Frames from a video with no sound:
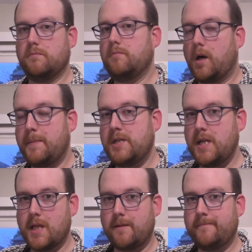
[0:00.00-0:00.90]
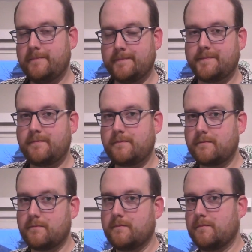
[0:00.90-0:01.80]
RPG thing,
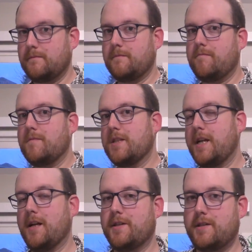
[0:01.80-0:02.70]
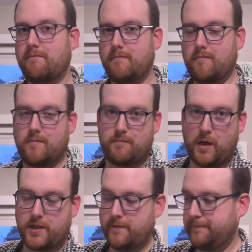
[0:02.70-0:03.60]
Seance
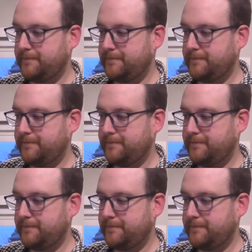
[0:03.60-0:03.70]
Part 2,